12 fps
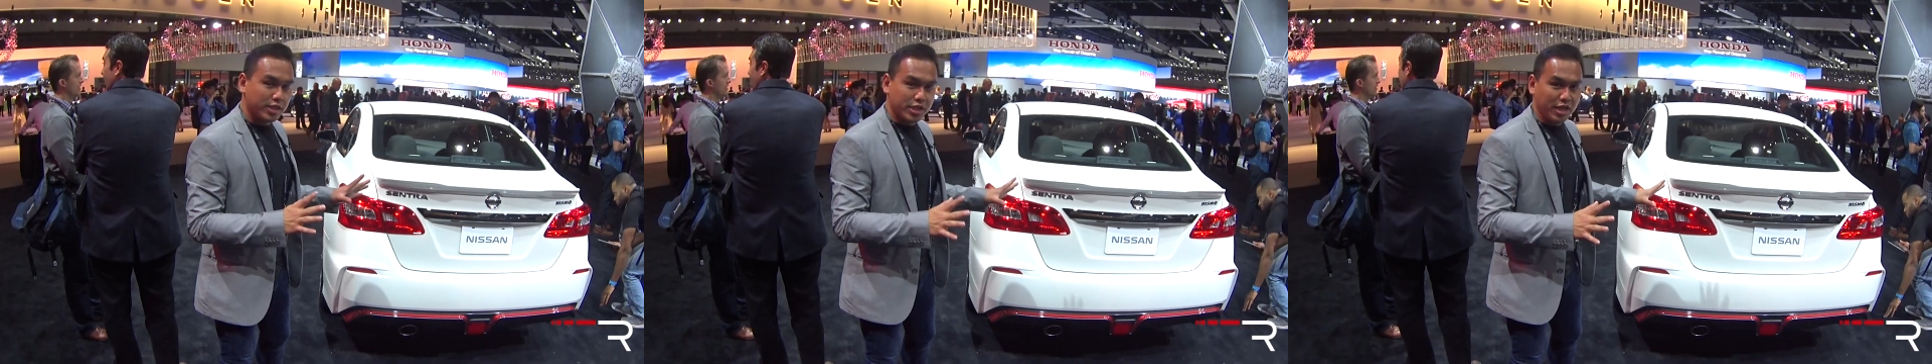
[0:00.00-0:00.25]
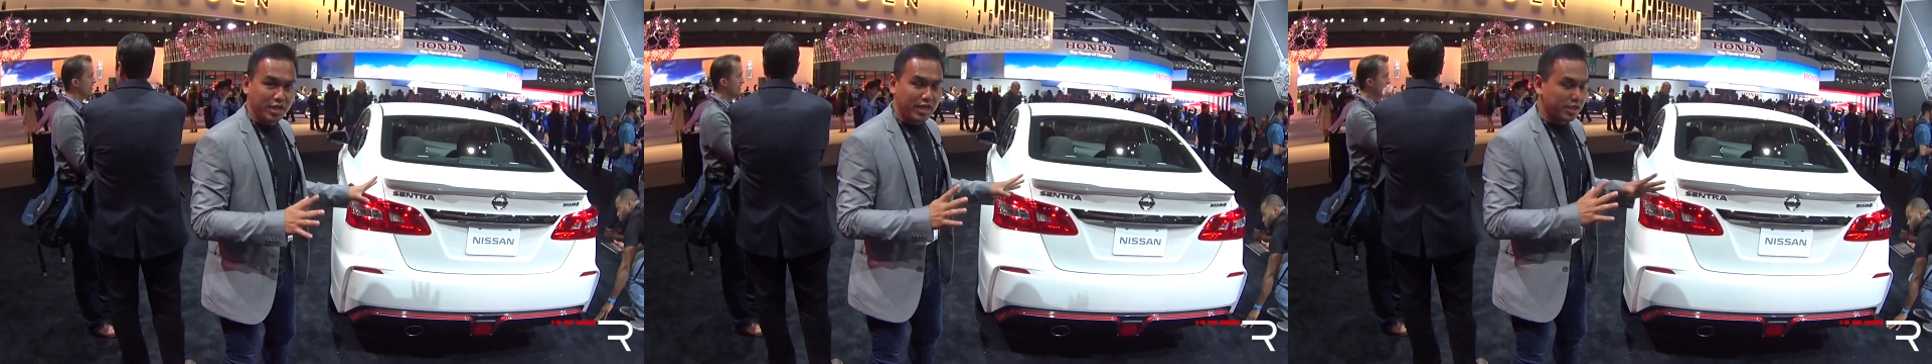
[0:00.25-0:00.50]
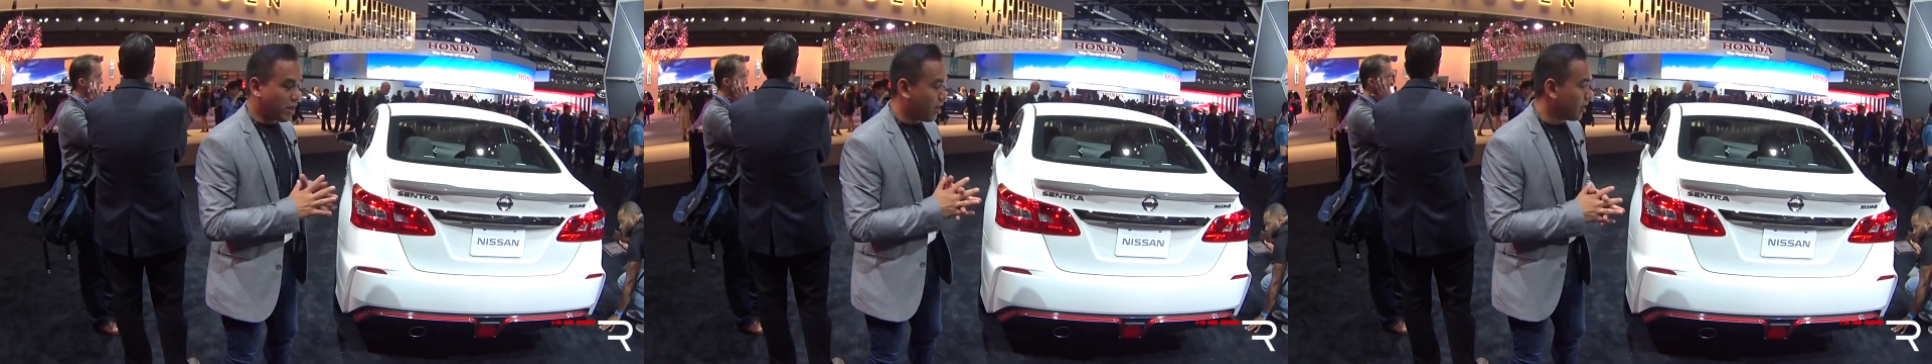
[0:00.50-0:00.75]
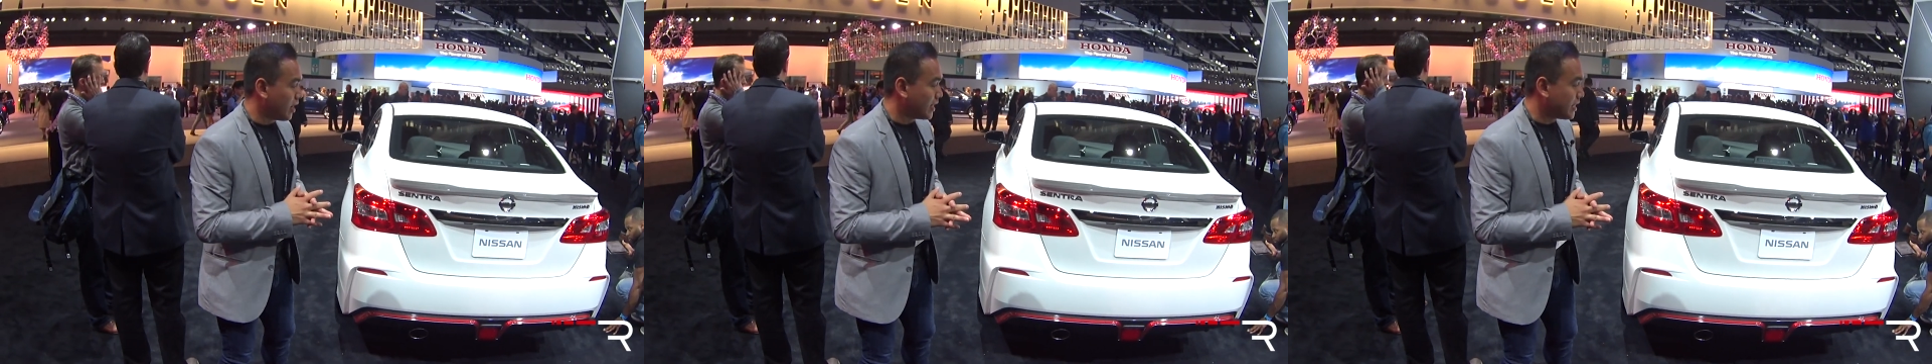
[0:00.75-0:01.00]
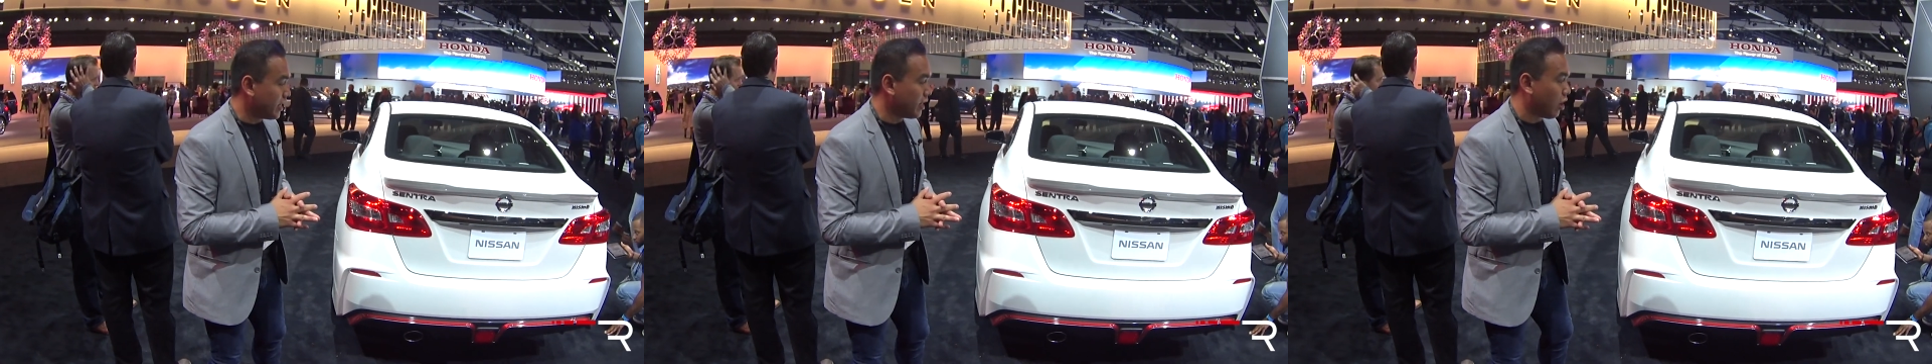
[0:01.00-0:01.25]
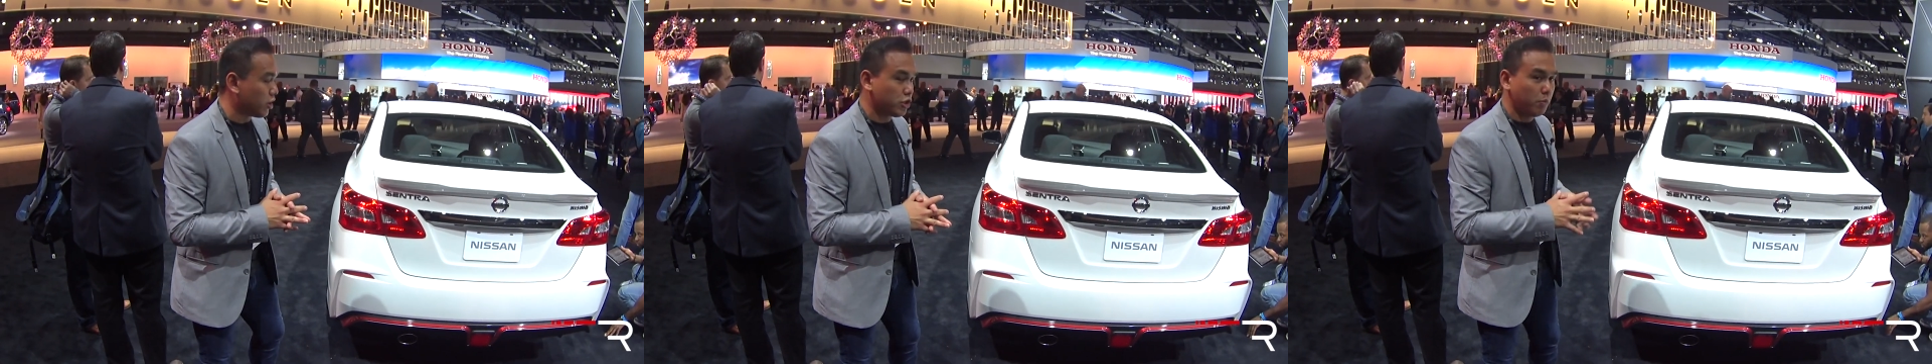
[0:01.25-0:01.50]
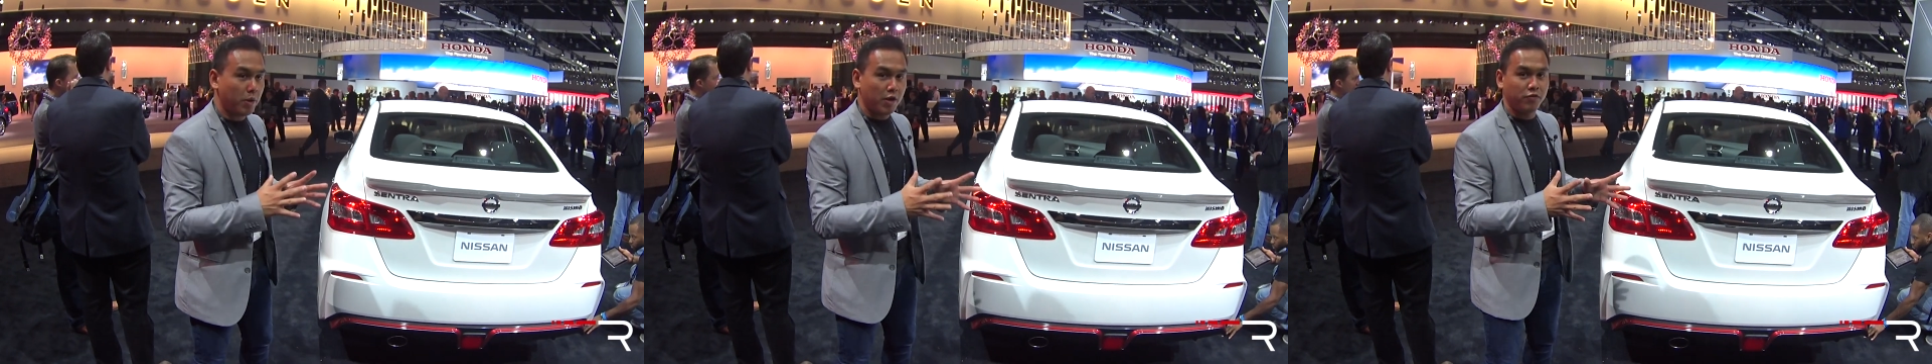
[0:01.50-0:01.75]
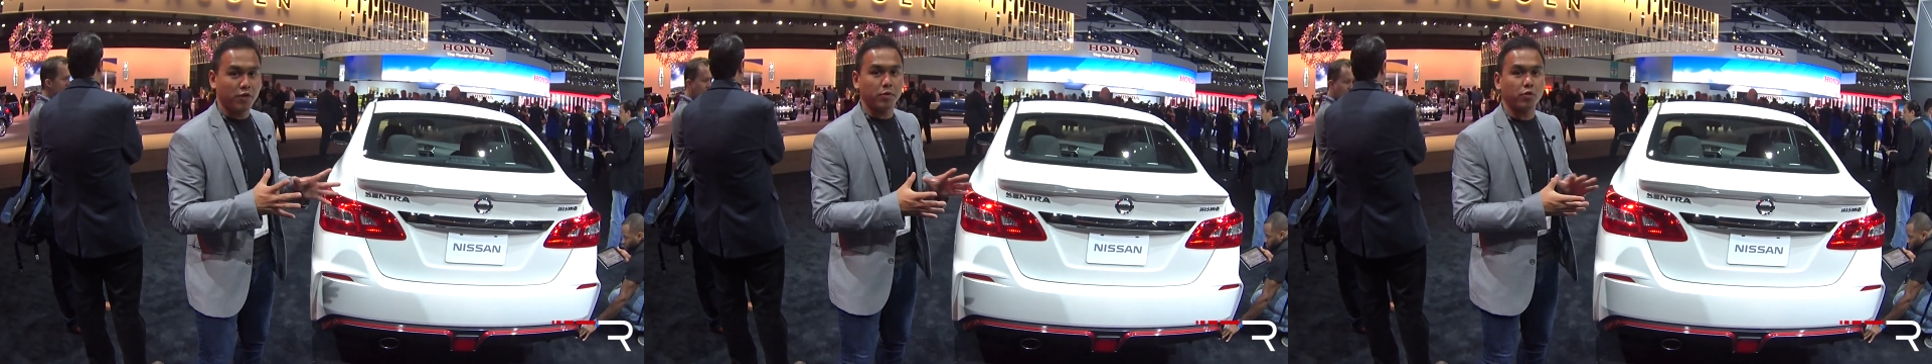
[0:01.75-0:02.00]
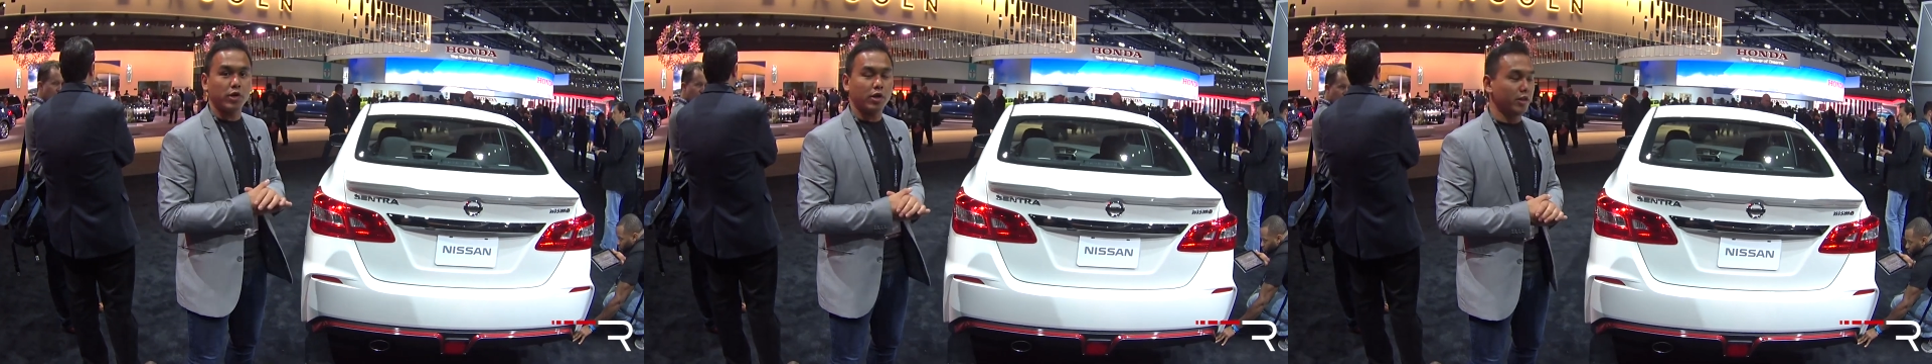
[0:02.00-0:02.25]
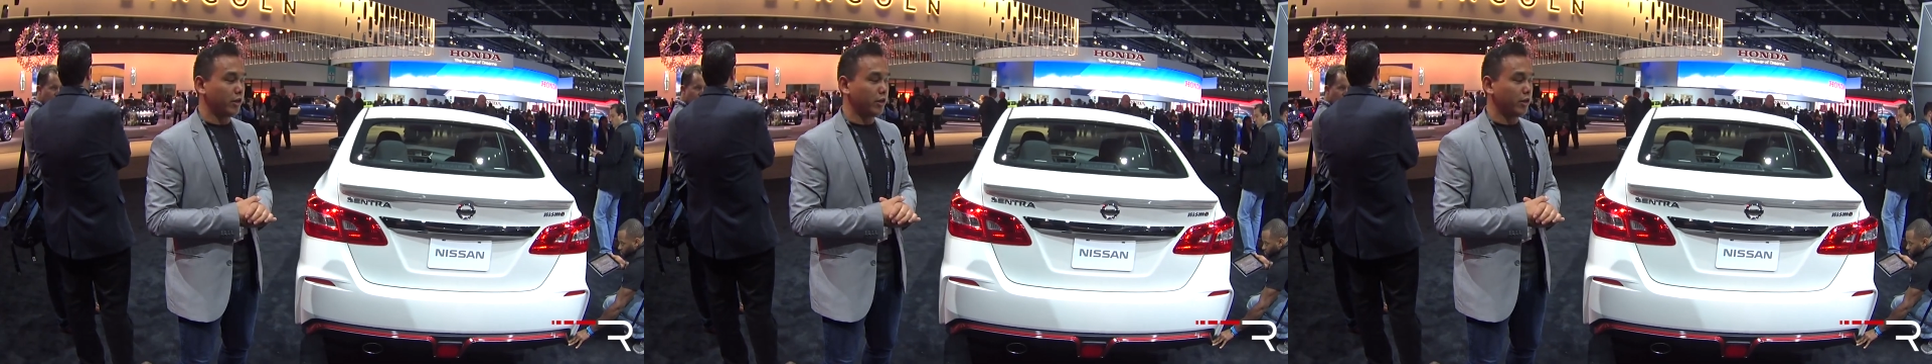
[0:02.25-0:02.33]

you can see Nissan uh, did also puff up the rear a